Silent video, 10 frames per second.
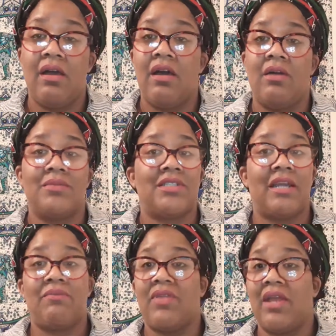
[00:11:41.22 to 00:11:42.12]

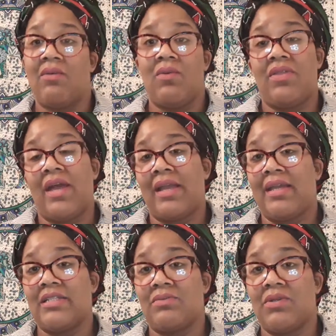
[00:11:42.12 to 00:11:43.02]
Same thing with, I
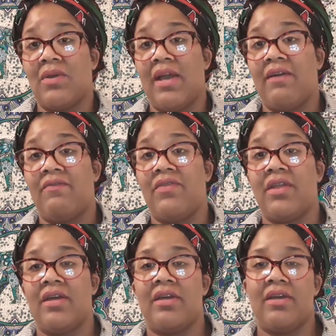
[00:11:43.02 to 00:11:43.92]
guess, when you have
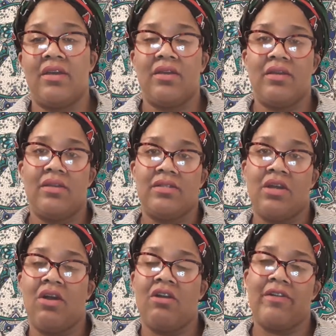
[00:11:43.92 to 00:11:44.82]
the
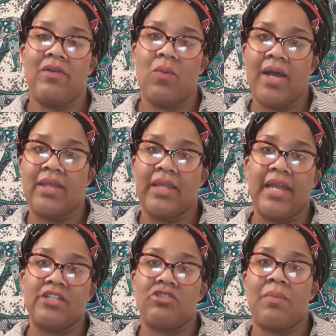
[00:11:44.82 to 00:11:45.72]
RNY, the
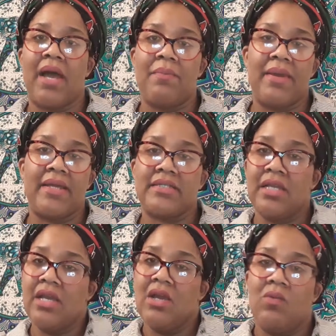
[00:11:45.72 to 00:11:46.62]
gastric bypass.
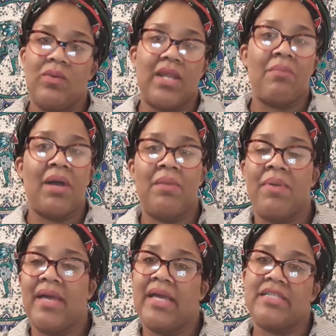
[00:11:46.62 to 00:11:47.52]
When they
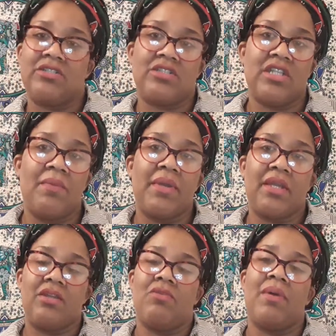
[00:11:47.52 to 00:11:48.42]
bypass your
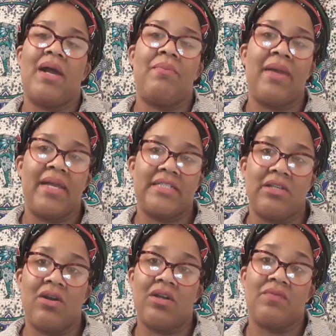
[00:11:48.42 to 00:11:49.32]
stomach, you're bypassing
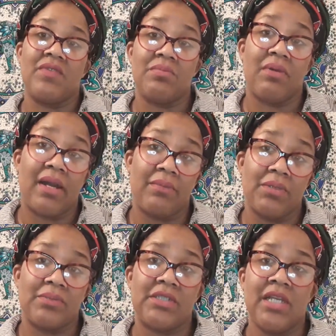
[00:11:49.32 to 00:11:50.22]
all of these
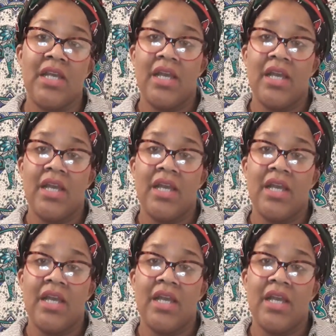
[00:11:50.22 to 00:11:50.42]
problems.